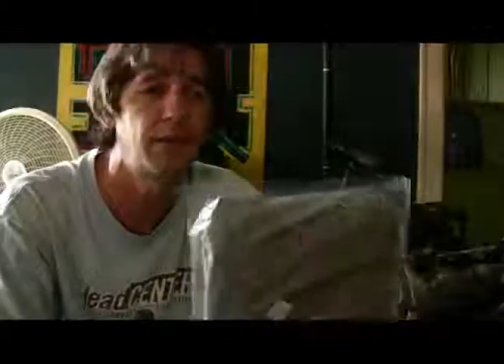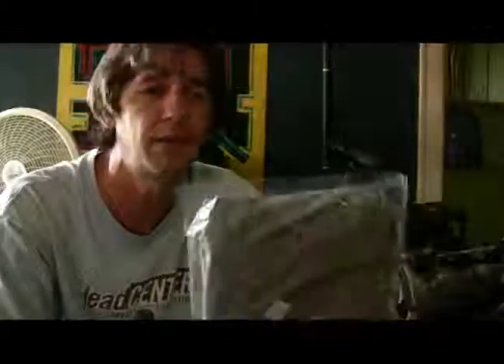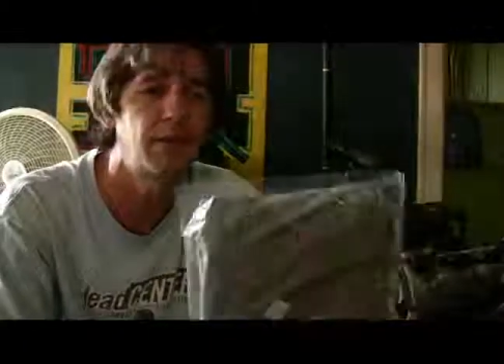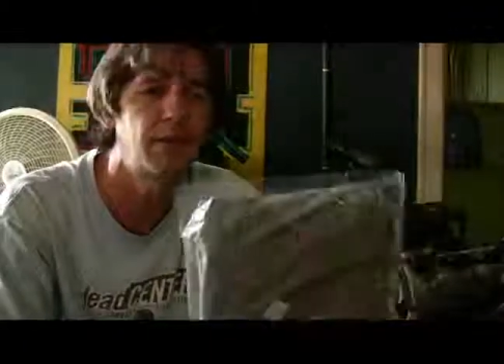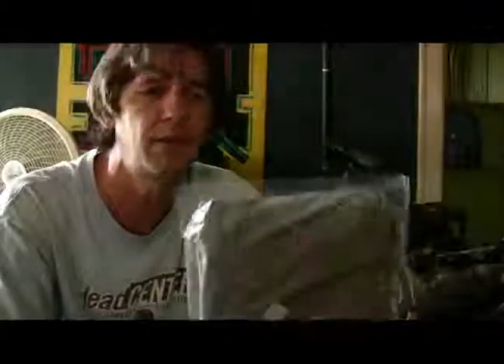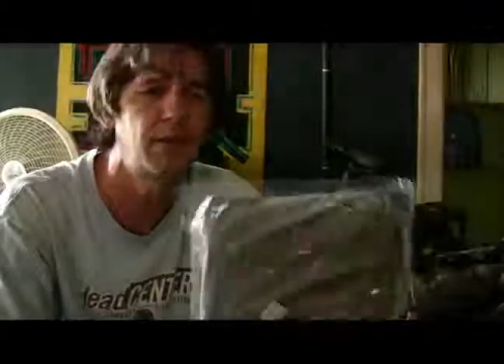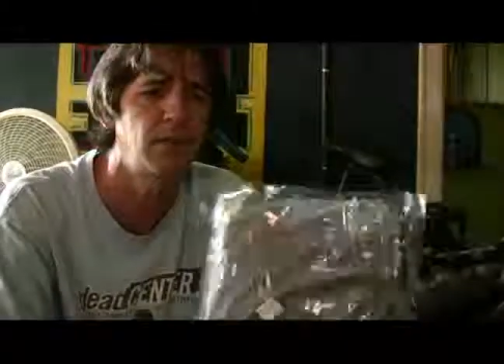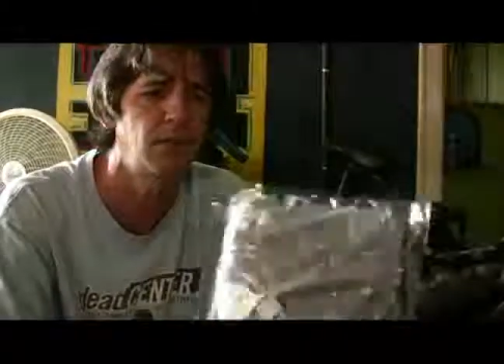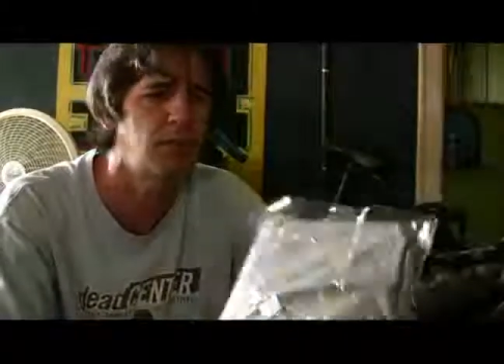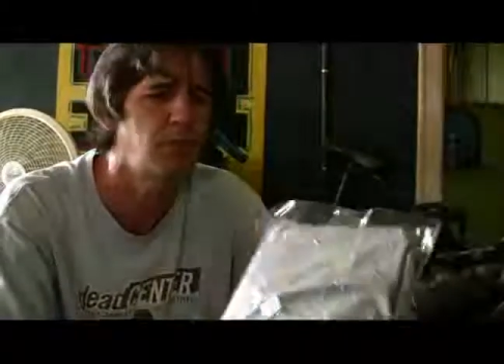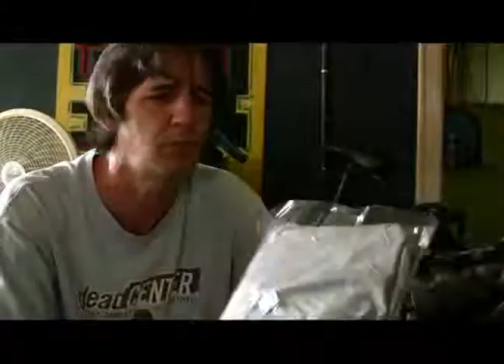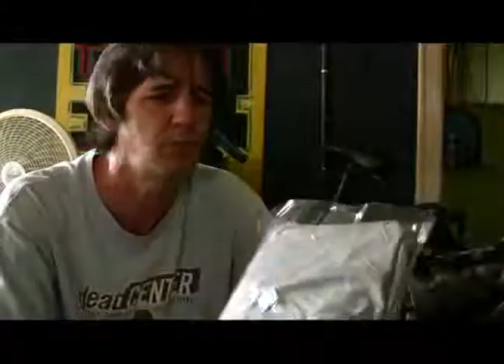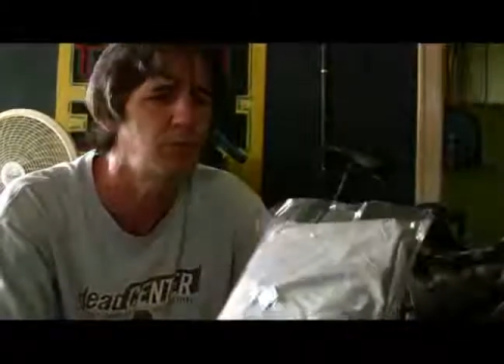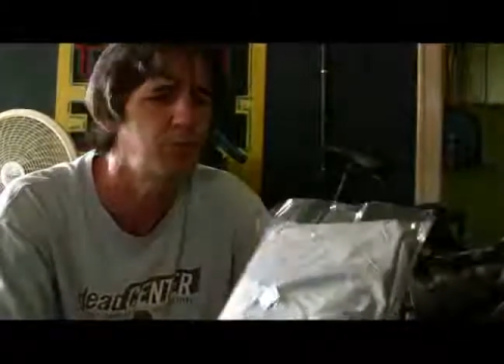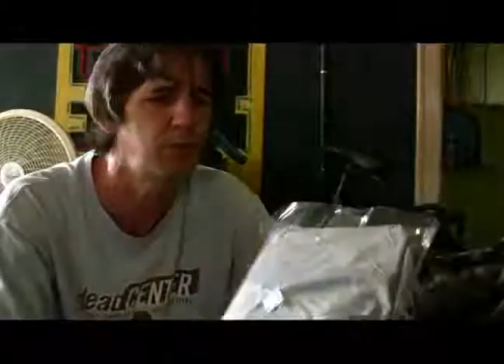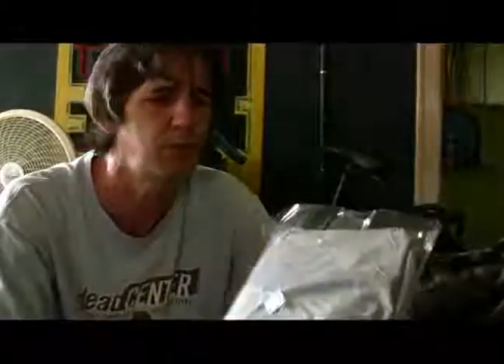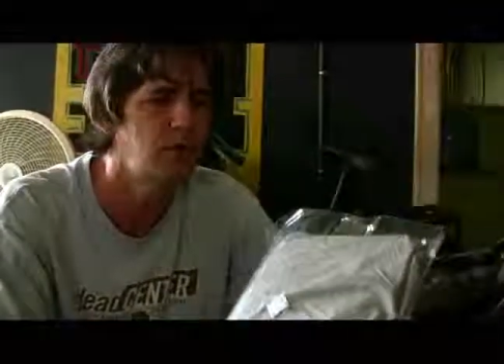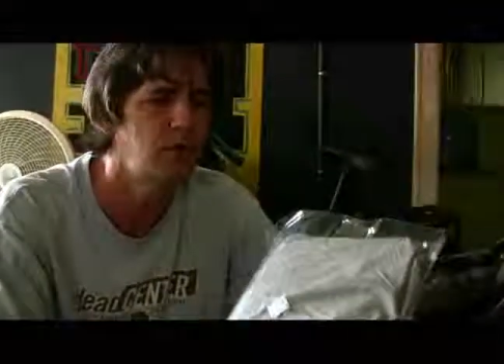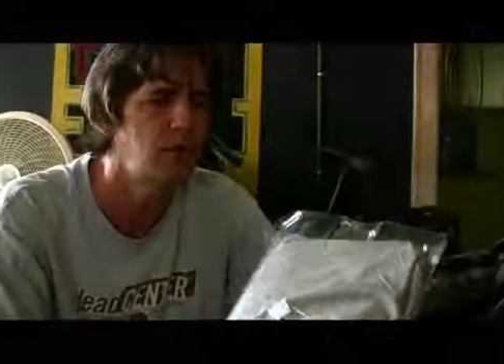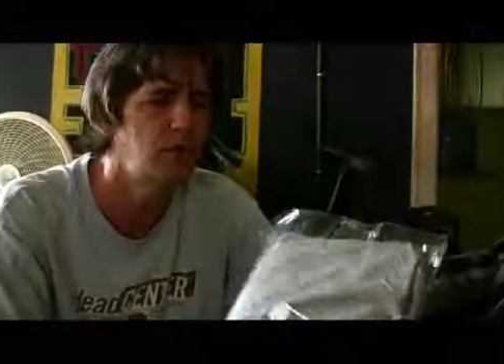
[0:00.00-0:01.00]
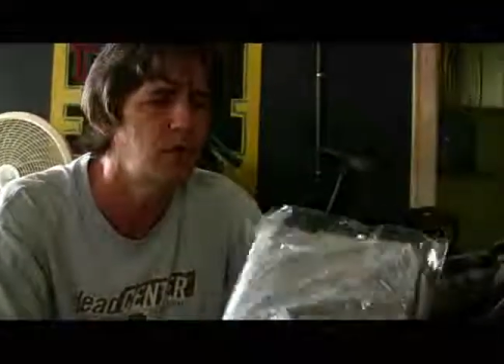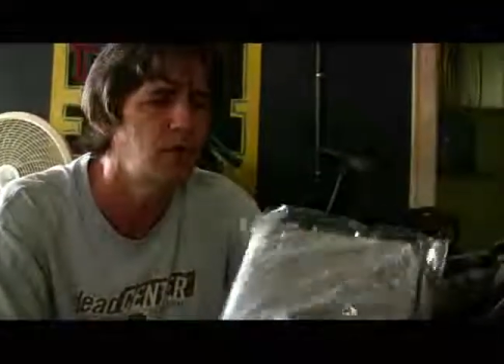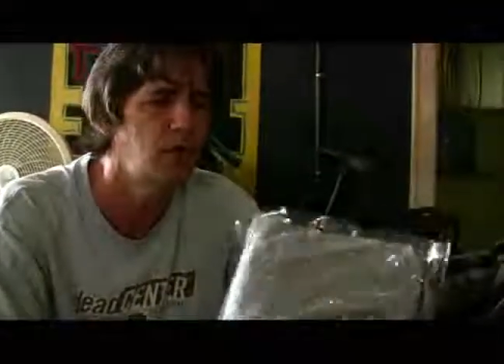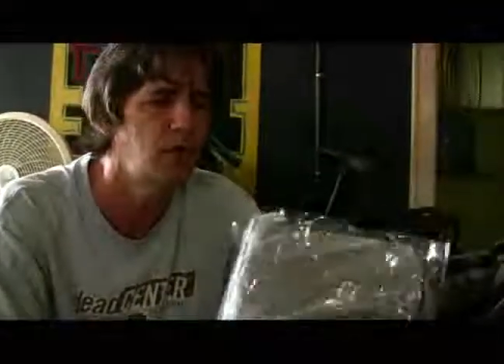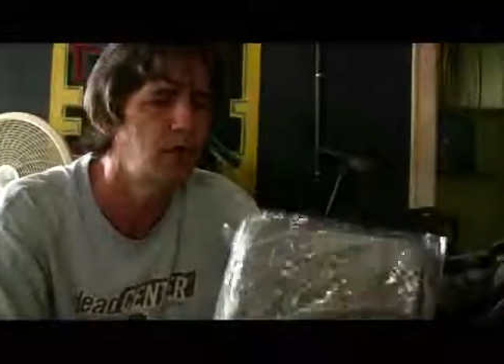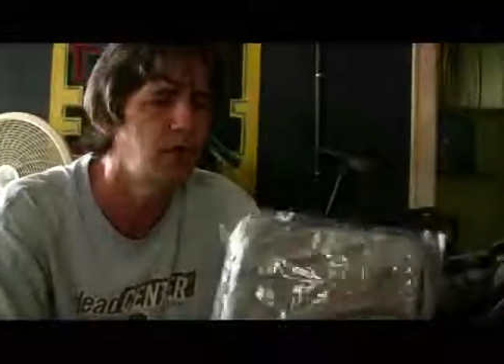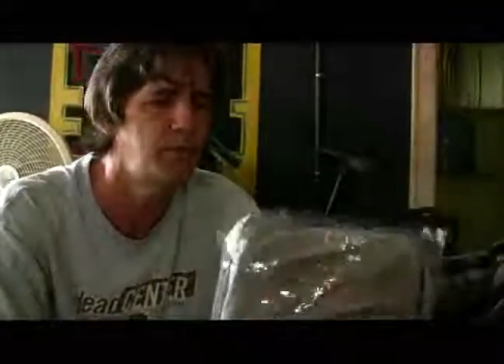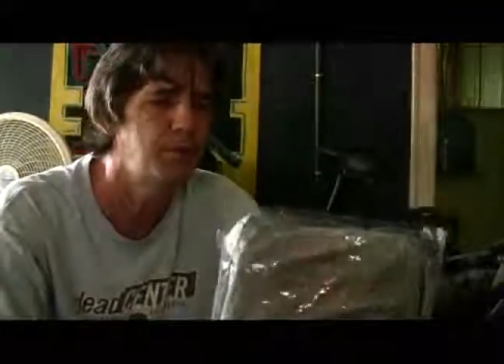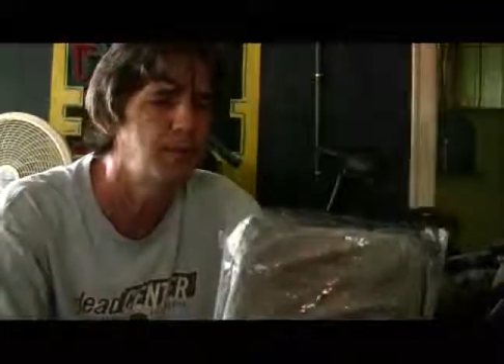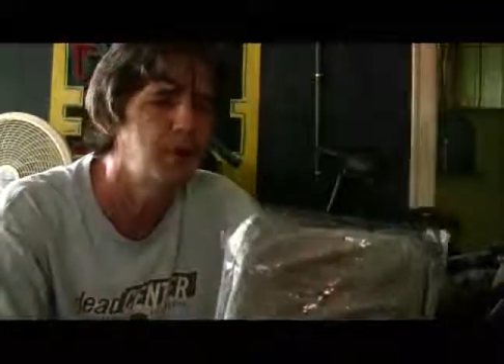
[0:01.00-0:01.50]
I think this will be a
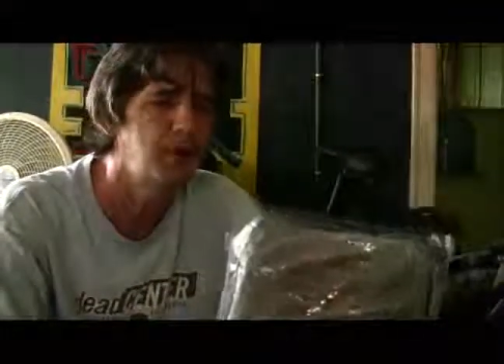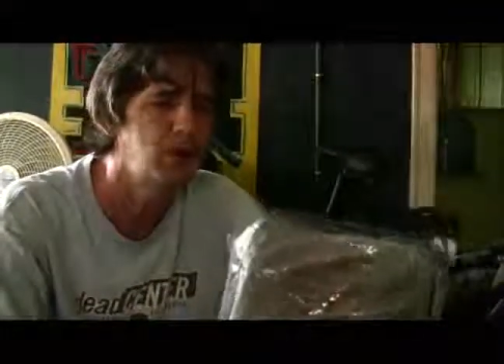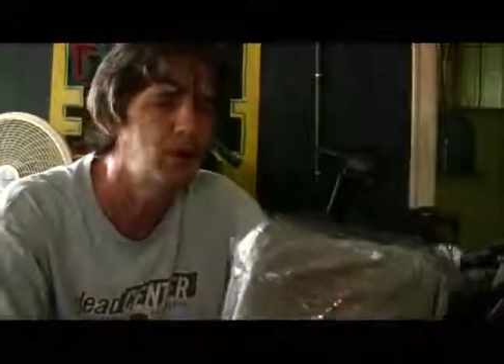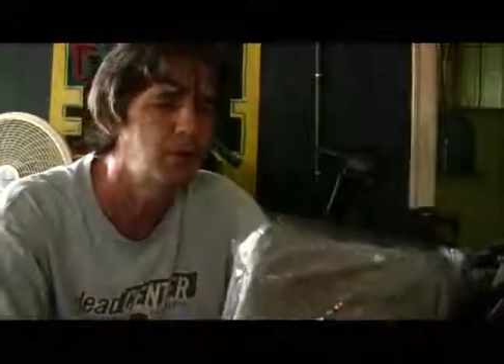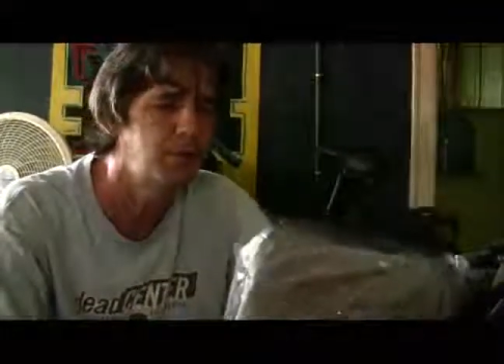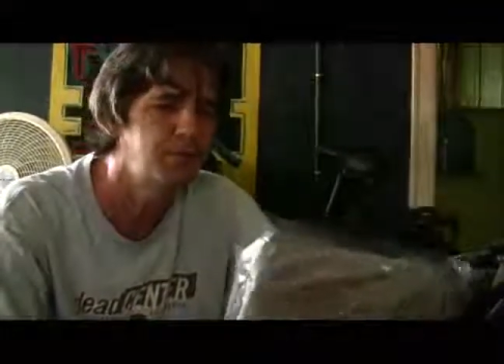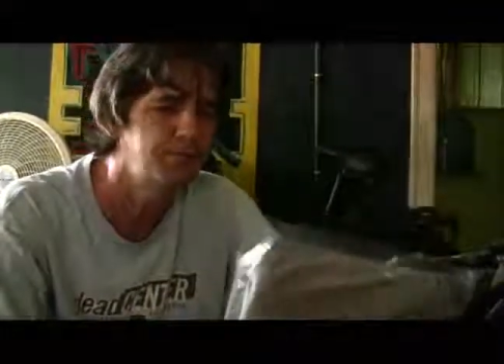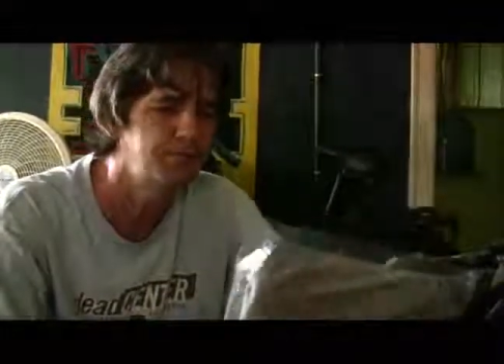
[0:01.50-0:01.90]
lot of big help.